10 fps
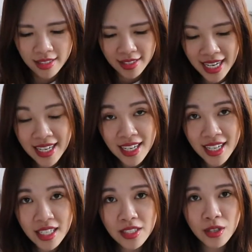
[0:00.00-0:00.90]

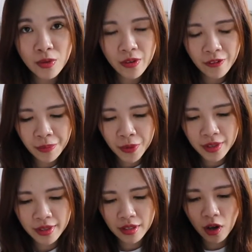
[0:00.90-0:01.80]
Ta-da! So we've put
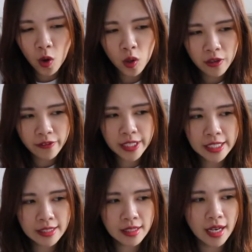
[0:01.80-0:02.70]
all of these